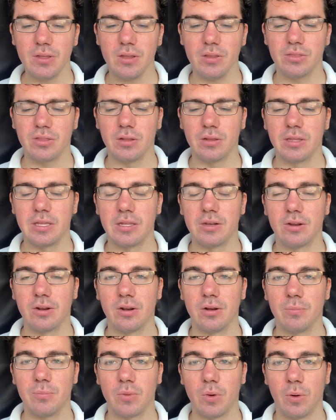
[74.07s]
the
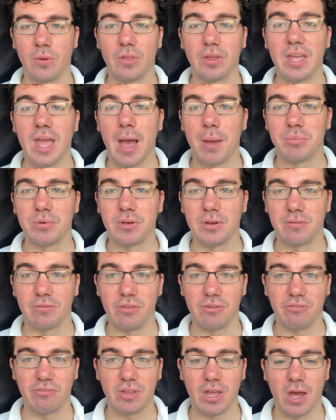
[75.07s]
leader or the captain of the
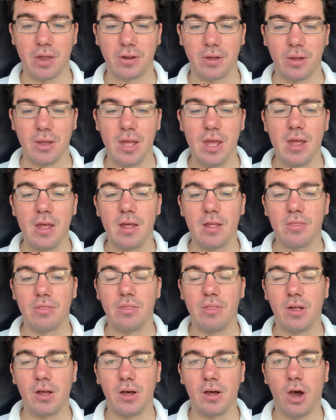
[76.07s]
Fianna,
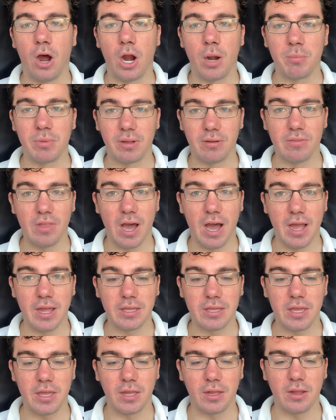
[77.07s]
the army of the High
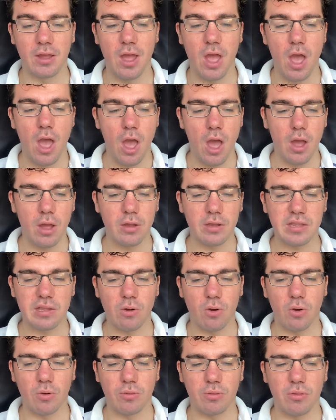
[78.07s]
King.
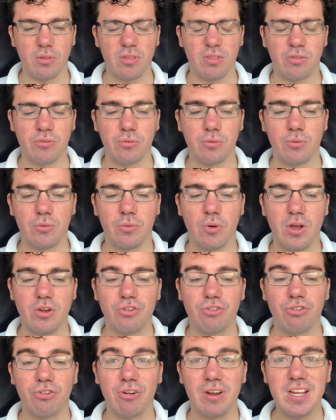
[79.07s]
So, through
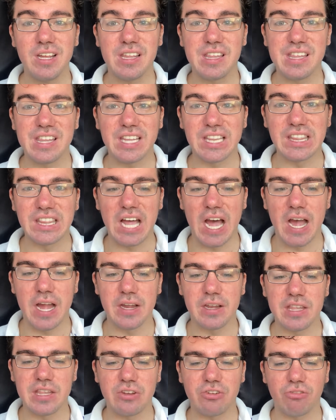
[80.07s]
tricks,
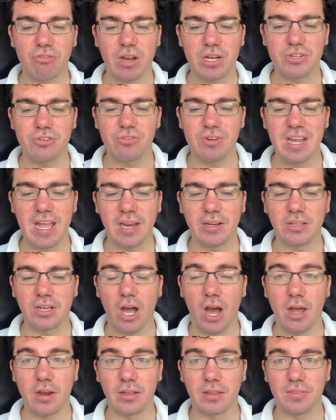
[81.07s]
lies, treachery, and
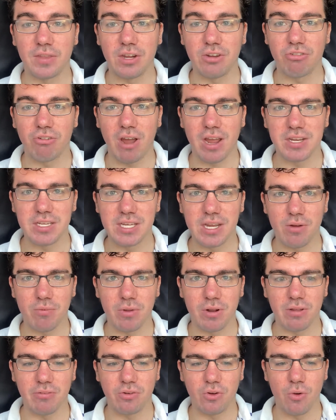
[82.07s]
cunning, they tried to get
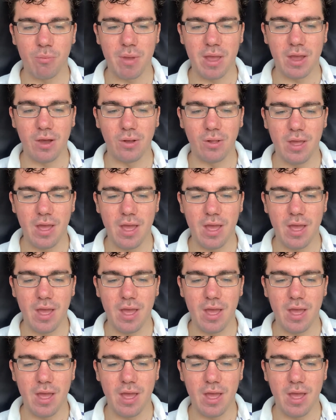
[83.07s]
rid of Cumhail.